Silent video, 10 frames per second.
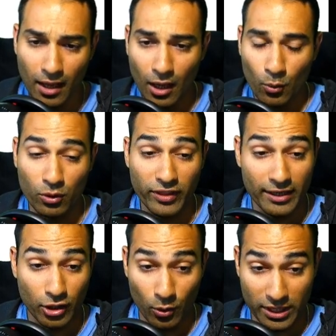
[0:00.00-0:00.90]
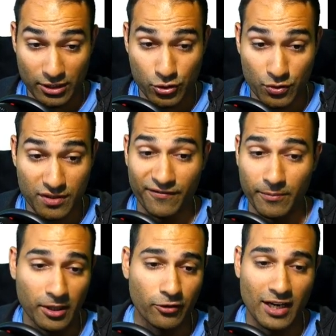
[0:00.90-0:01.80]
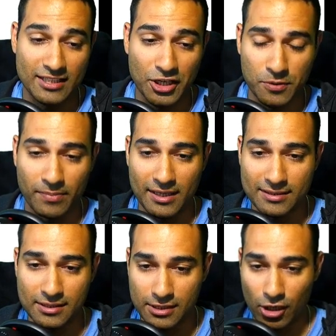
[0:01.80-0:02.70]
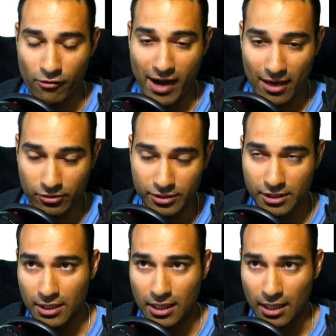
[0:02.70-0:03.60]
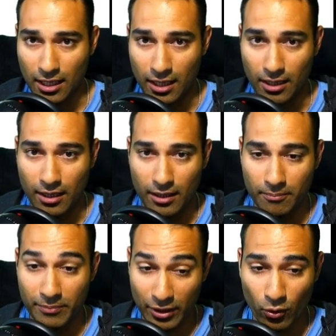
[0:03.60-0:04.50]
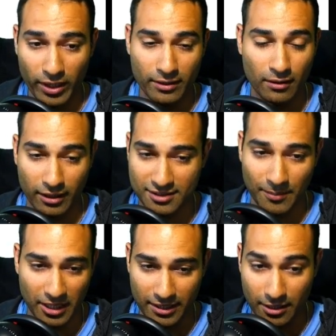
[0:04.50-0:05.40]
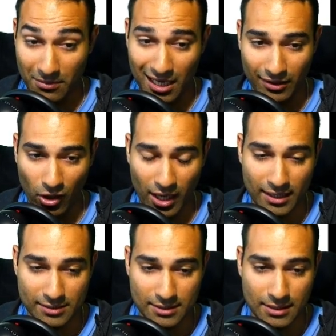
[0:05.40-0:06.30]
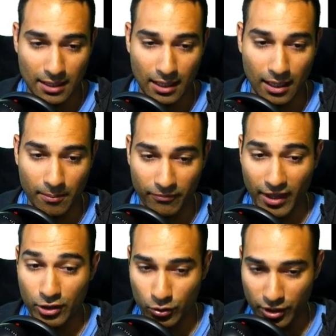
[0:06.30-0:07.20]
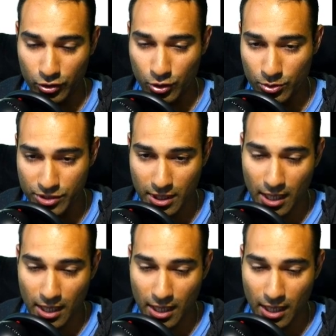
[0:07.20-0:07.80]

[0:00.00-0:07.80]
we'll then go into some familiarization pieces around uh, Bitcoin, like some of the command lines um, that you can use.